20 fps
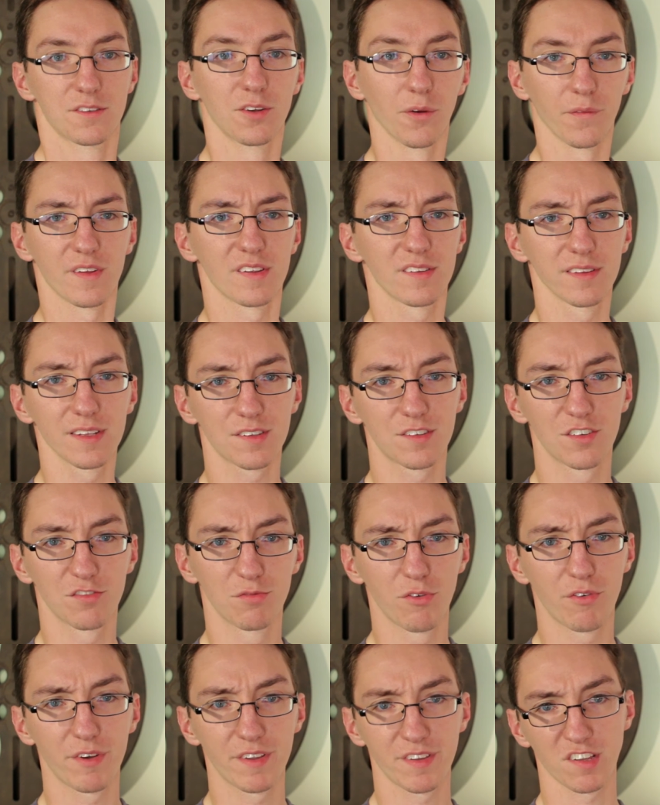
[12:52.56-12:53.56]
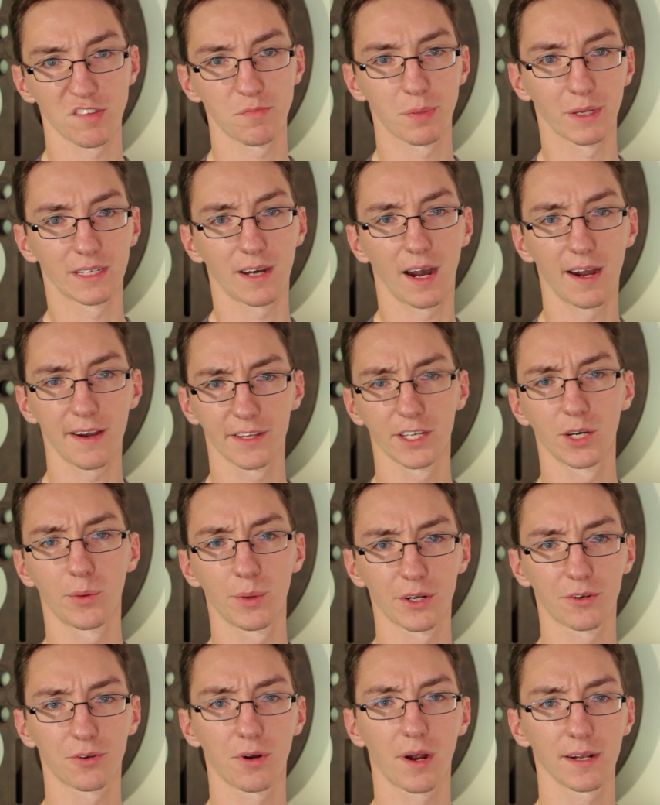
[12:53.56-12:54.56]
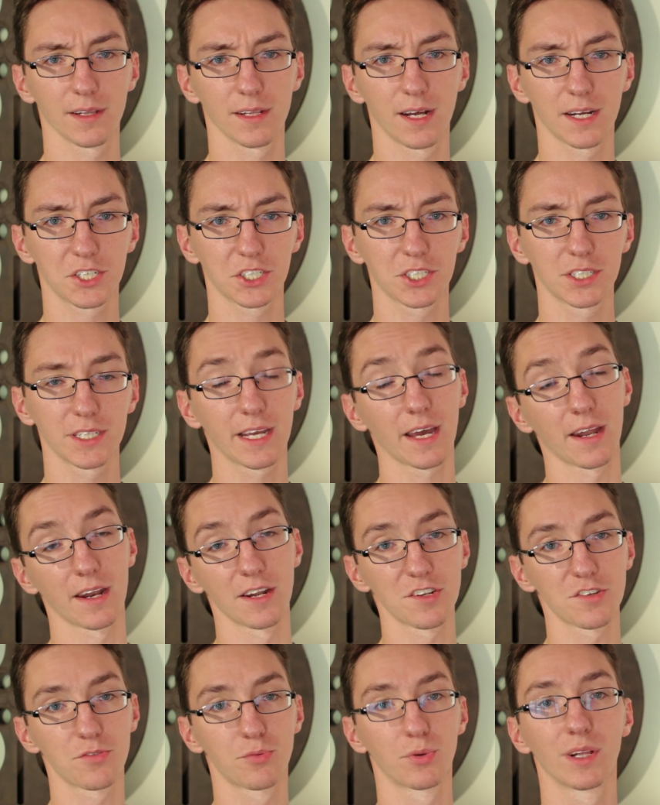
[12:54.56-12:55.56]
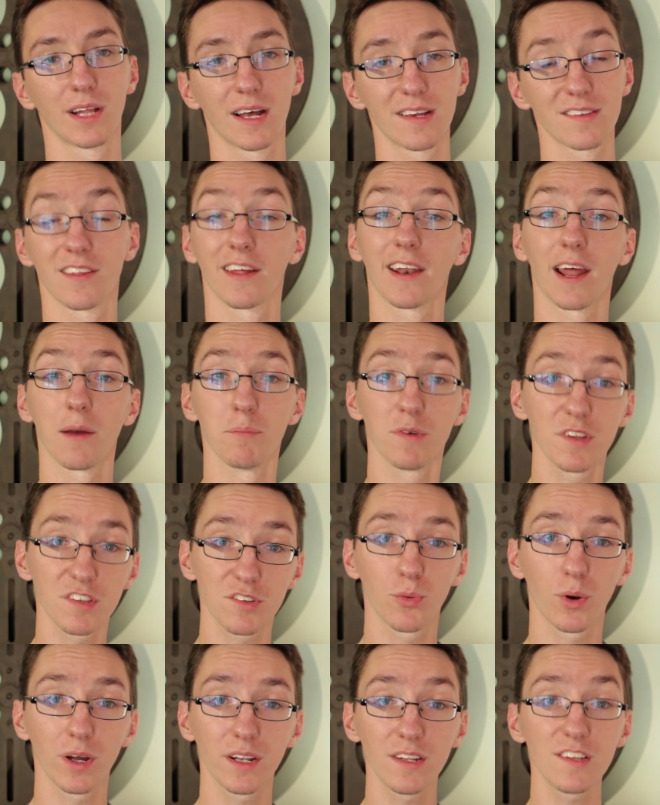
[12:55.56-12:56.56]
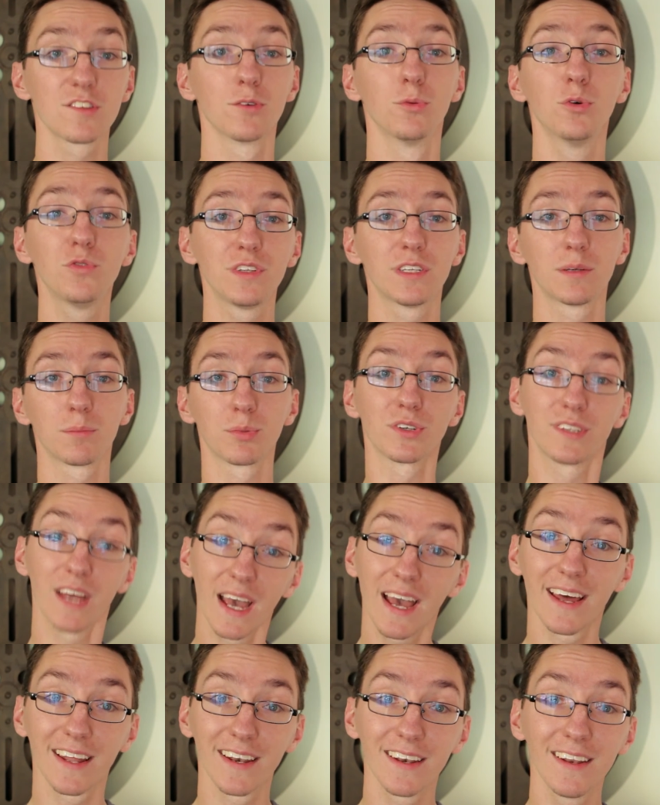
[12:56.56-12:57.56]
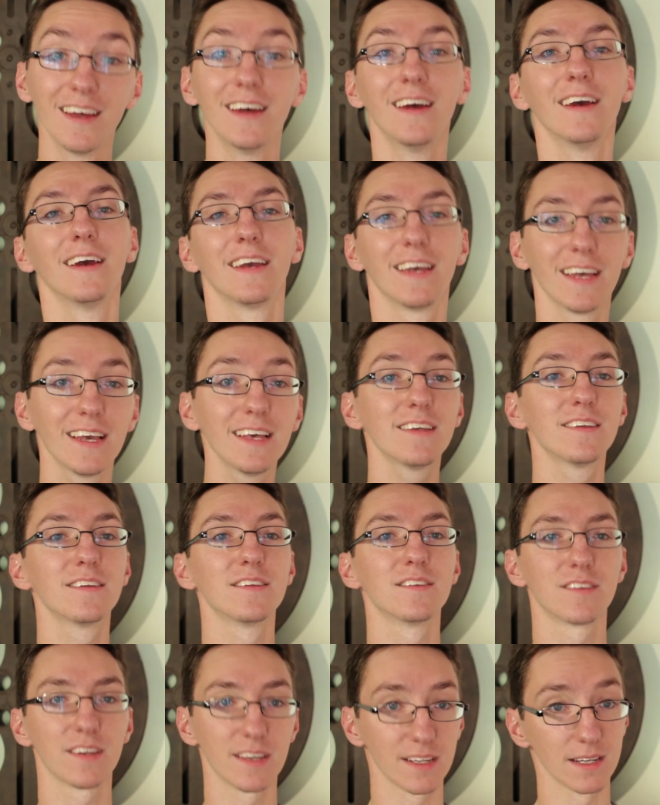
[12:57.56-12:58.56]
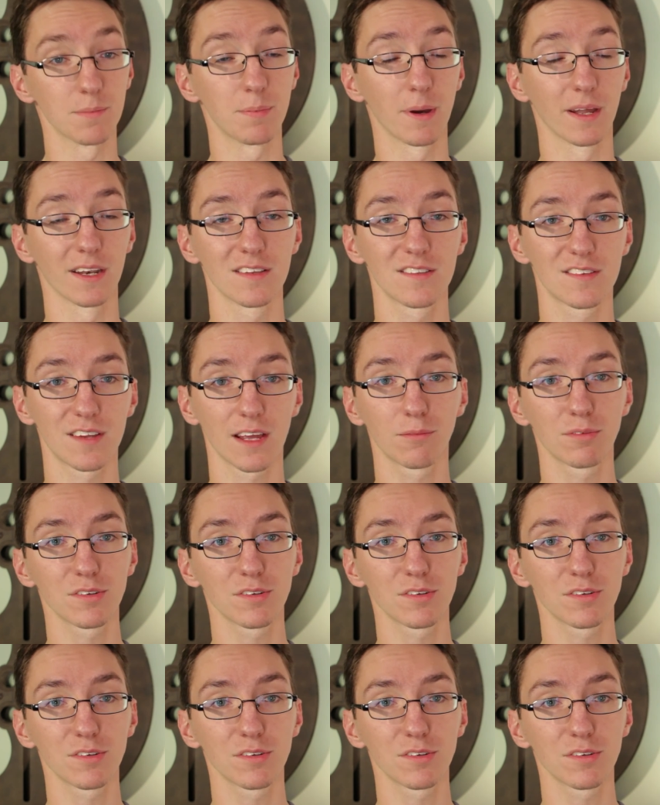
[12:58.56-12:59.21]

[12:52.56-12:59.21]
So this list of movies has been kind of going chronologically, and I just realized that I missed one. So movie number 10 is Independence Day